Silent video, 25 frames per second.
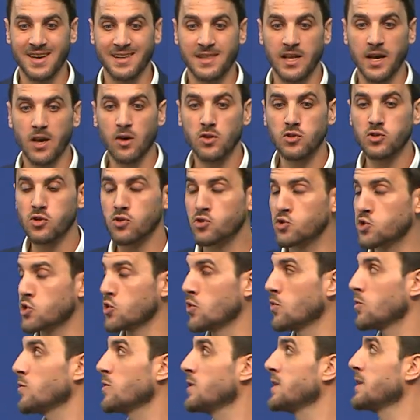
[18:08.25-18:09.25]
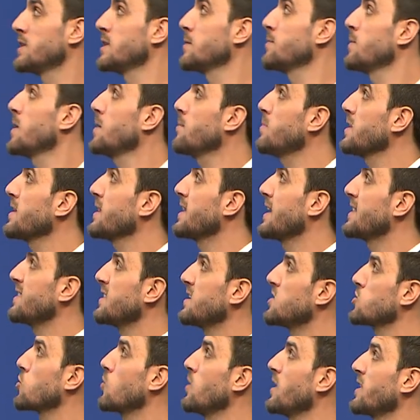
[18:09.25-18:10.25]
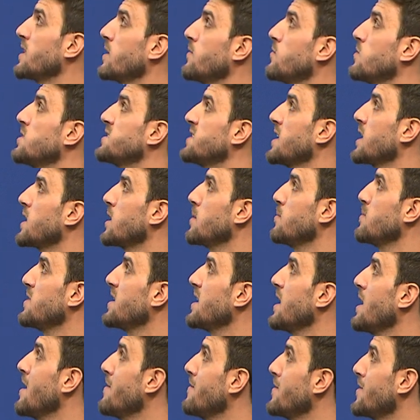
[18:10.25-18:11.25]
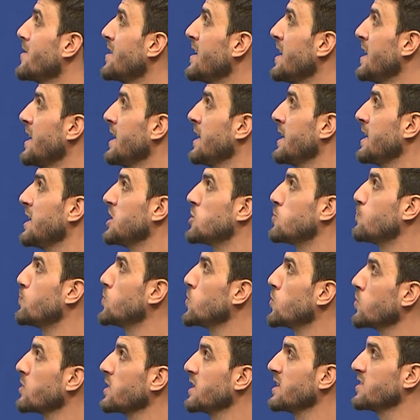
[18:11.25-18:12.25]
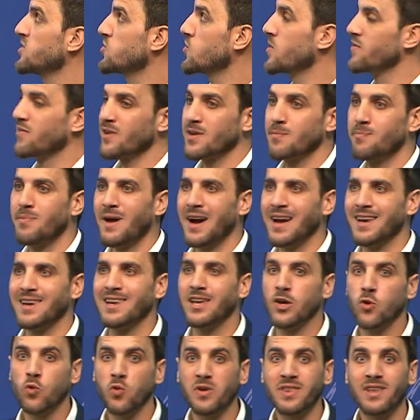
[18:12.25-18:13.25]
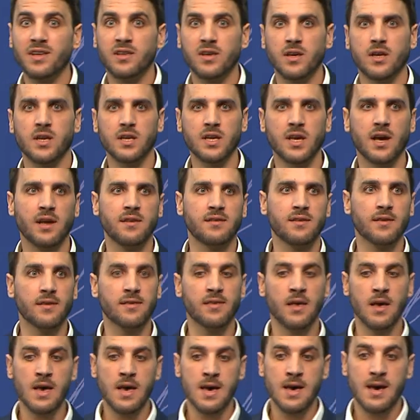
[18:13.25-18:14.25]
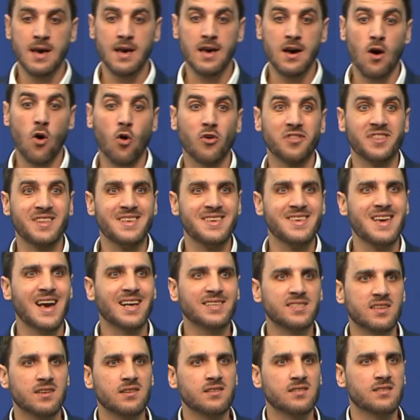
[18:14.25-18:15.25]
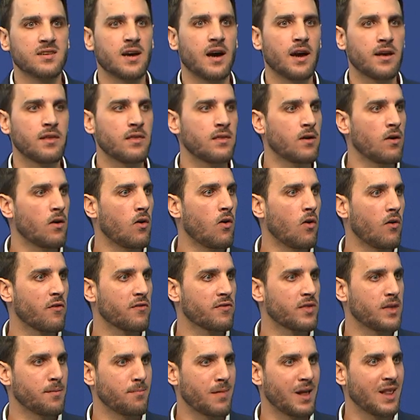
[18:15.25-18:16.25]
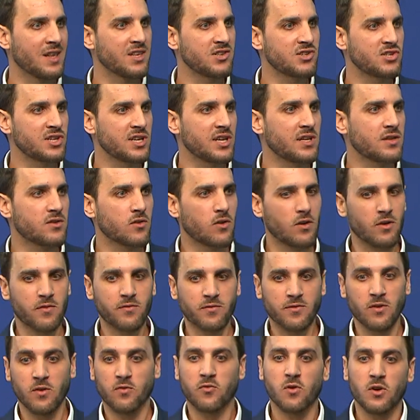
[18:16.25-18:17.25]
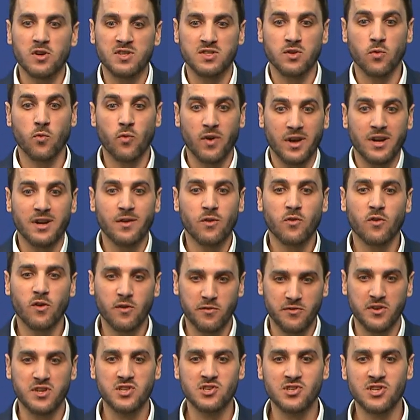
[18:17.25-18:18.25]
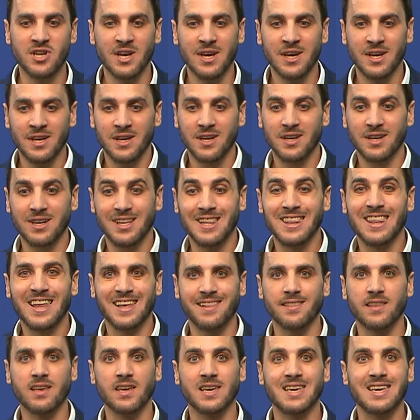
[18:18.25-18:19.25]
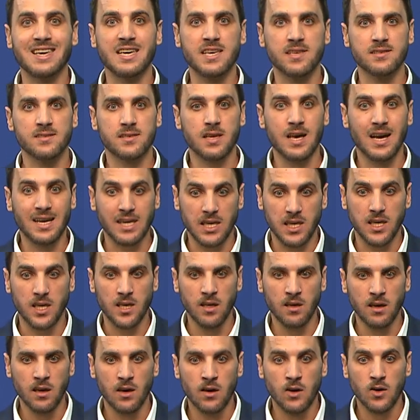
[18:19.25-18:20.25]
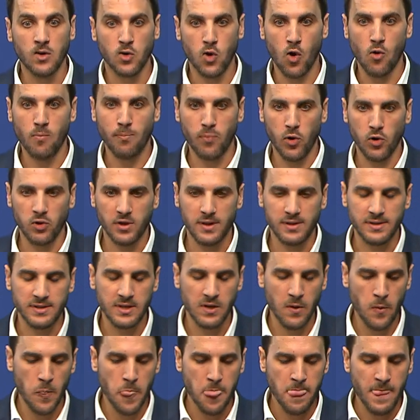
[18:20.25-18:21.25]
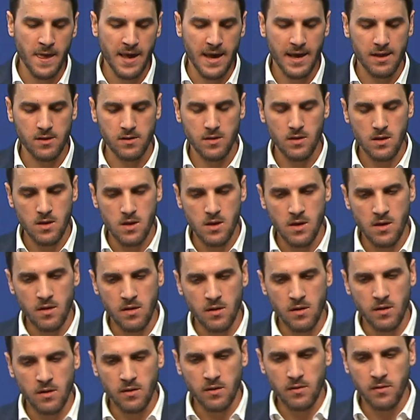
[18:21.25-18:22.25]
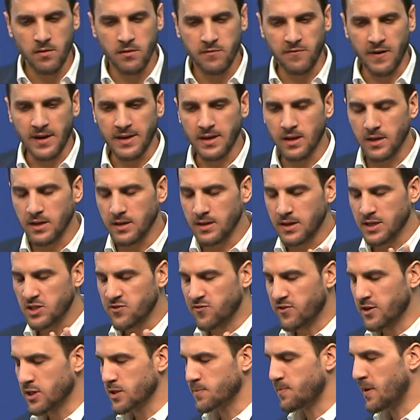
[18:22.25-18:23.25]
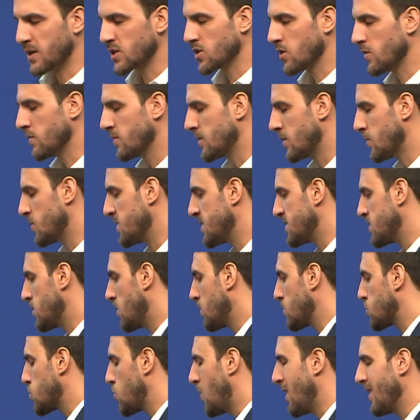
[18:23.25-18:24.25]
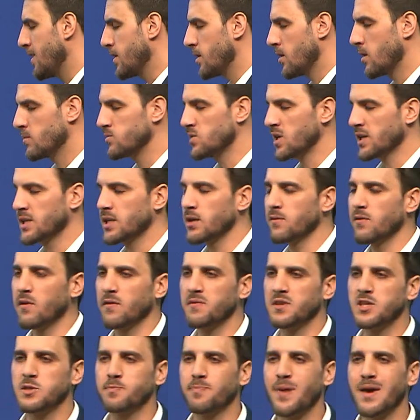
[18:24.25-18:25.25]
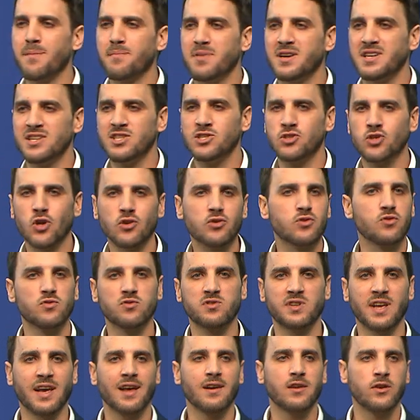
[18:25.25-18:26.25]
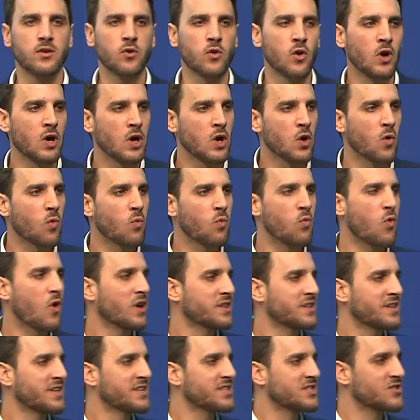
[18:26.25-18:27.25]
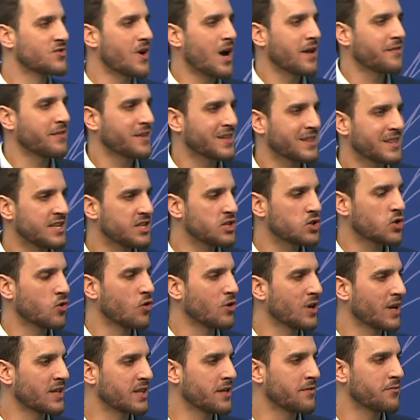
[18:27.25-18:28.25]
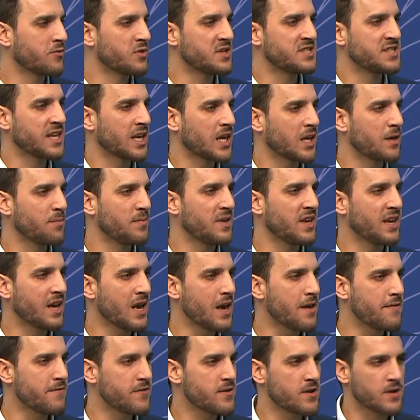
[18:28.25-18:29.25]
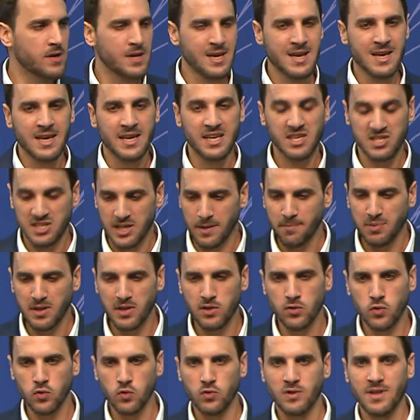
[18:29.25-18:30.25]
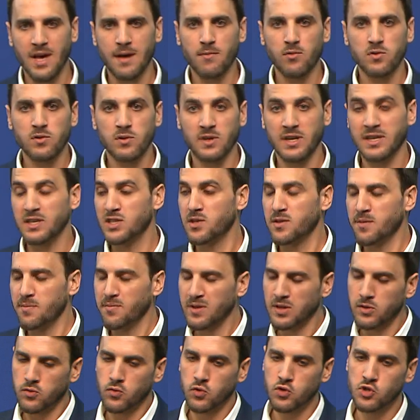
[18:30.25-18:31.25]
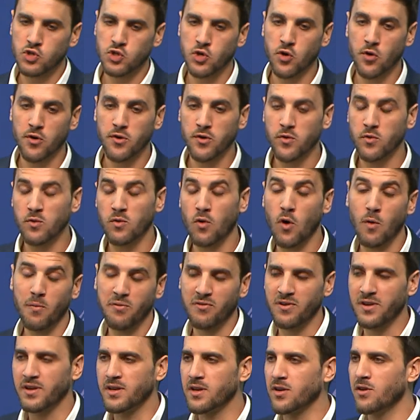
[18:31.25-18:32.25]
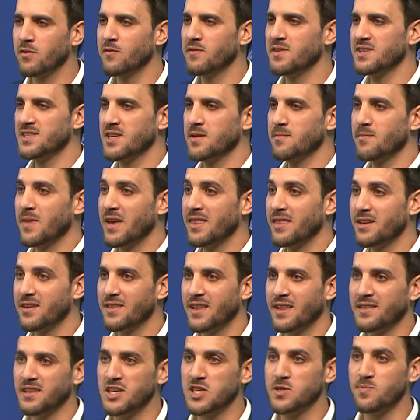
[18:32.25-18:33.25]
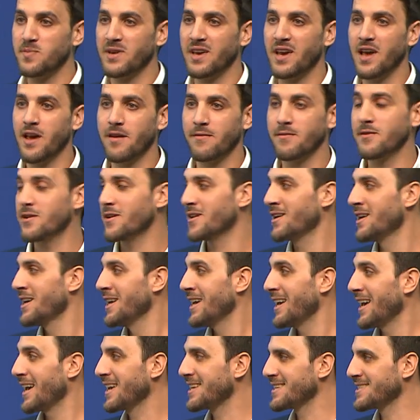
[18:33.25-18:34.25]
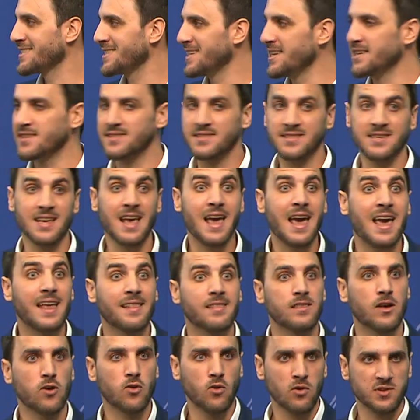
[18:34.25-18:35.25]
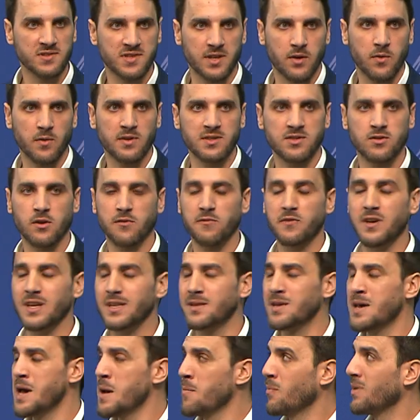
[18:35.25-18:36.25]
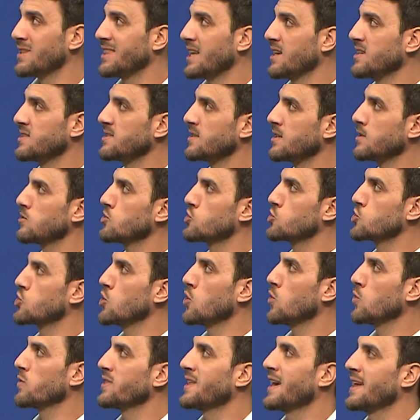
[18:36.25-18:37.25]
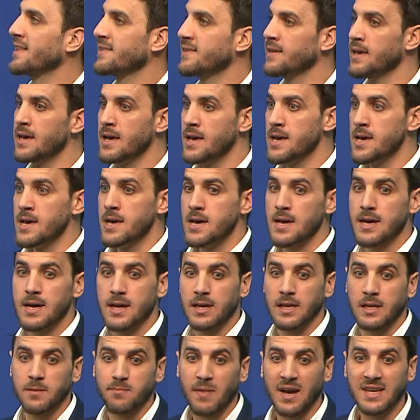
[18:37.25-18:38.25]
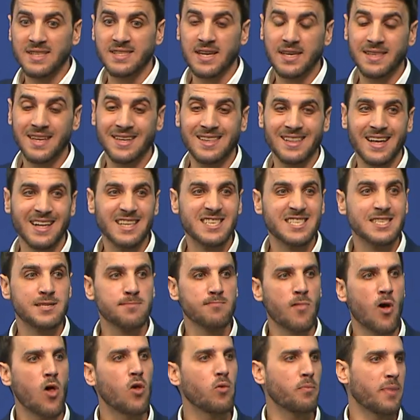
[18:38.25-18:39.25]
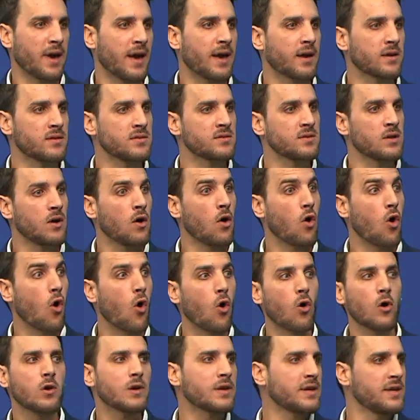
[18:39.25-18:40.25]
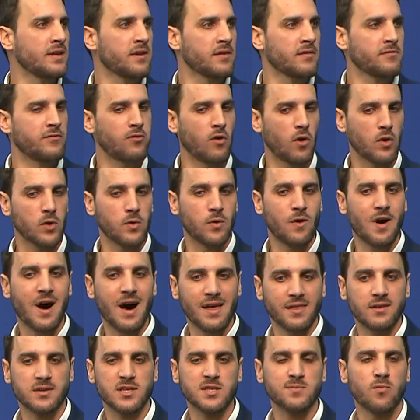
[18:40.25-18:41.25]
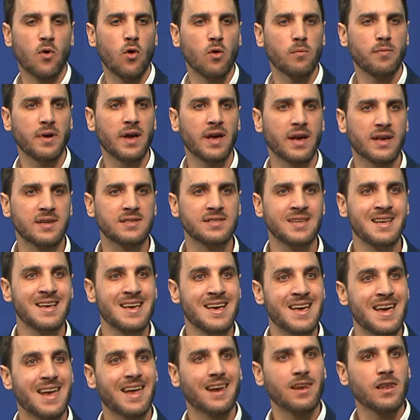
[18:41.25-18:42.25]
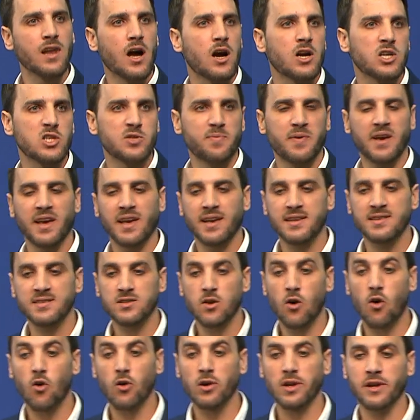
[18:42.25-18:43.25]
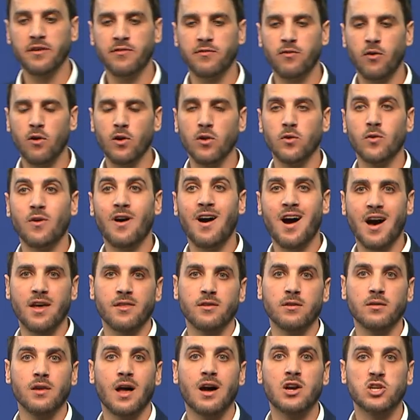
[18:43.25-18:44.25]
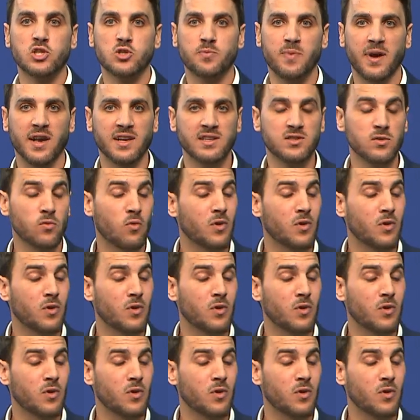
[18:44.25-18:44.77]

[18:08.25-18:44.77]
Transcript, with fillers: And I also show in the paper that this collective risk-taking behavior is purely driven by liquidity created uh, on the asset side of the balance sheet, of, of course, where of each uh, lending is a key component. And finally, in this first part of the results, while the objective of this paper is not to tell you what is driving this collective risk-taking behavior, it's simply to demo, it's to show you, hopefully in a convincing manner, that this behavior exists and the consequence of it. But I still show that uh, in my setting that small banks only follow other small banks, and large banks only follow other large banks.